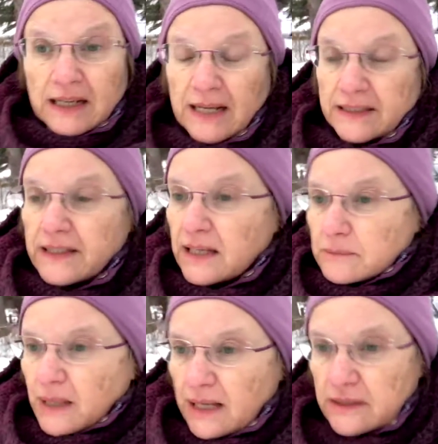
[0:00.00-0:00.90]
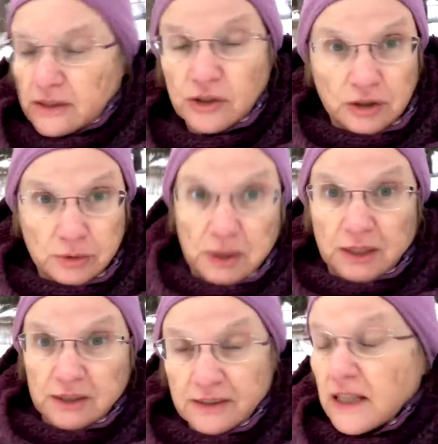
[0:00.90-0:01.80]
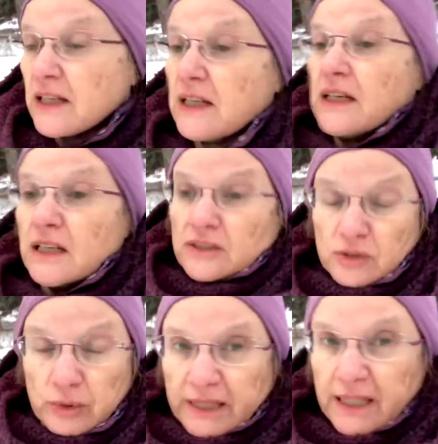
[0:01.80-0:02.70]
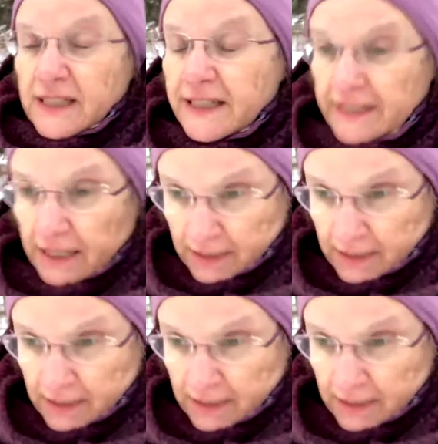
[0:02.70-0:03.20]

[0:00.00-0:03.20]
and it came back, in her words, squeaky clean.